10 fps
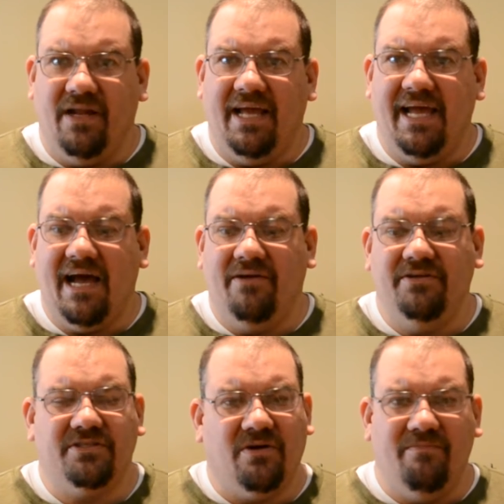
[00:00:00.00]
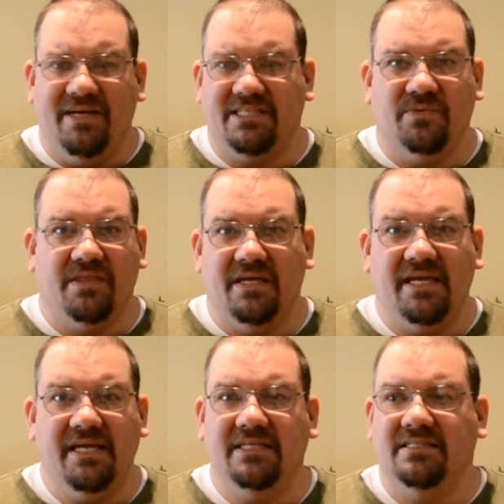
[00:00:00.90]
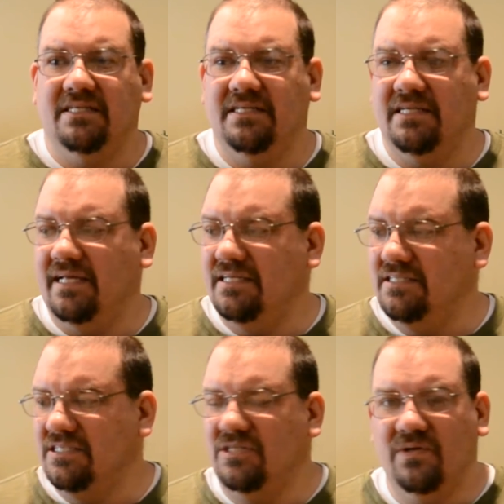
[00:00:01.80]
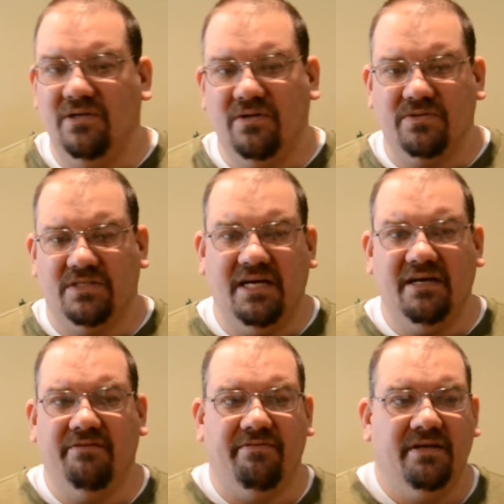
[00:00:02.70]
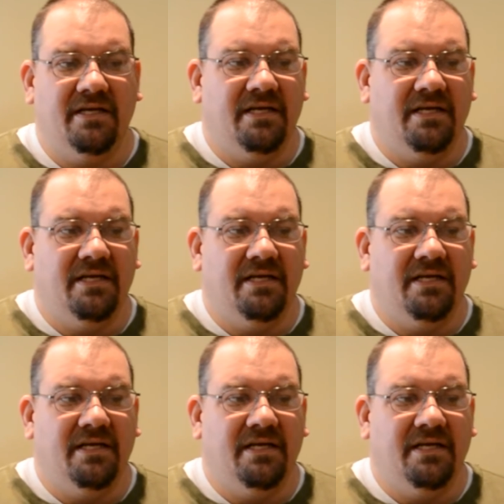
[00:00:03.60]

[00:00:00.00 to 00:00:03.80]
layout and you start messing with things and just doing little stuff,